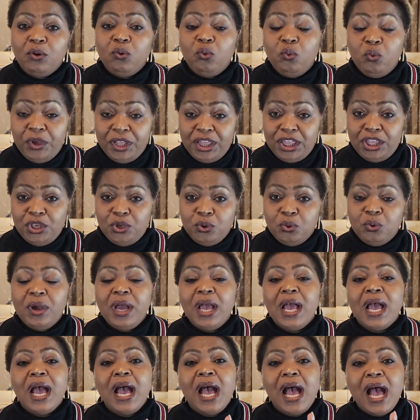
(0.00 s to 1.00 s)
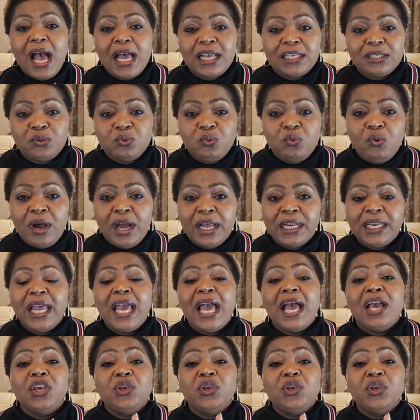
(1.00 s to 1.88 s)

with you as one.